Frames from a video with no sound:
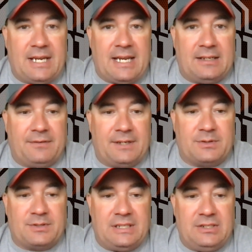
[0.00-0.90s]
and if there
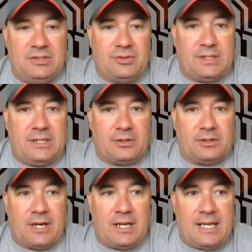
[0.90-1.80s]
was an injury
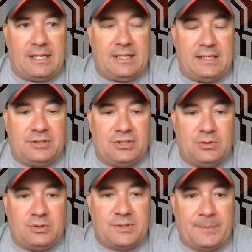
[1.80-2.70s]
or any
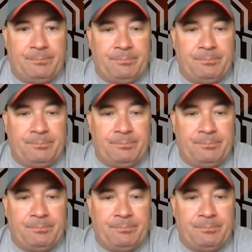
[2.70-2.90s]
issues.